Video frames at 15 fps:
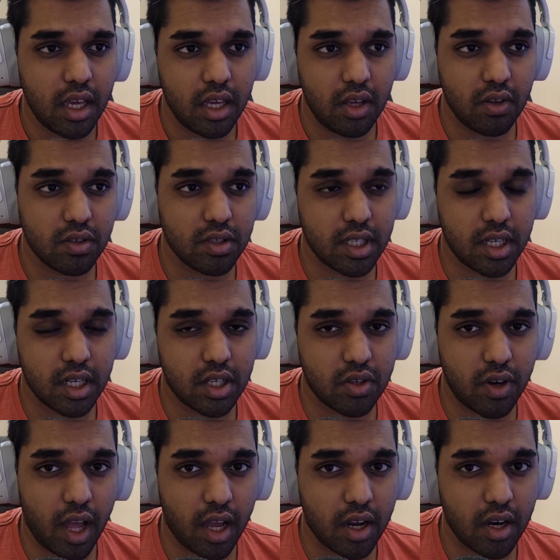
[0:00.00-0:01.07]
using a
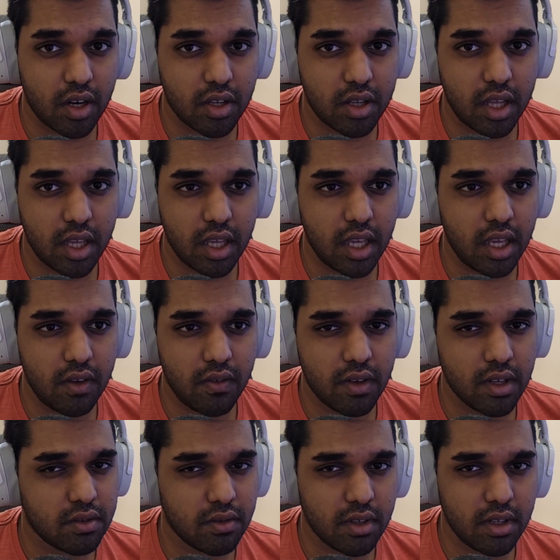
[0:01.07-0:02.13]
tracker thingy
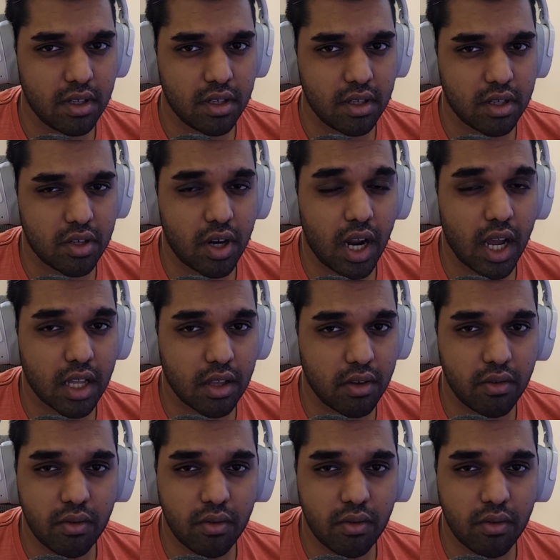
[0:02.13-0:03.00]
which will track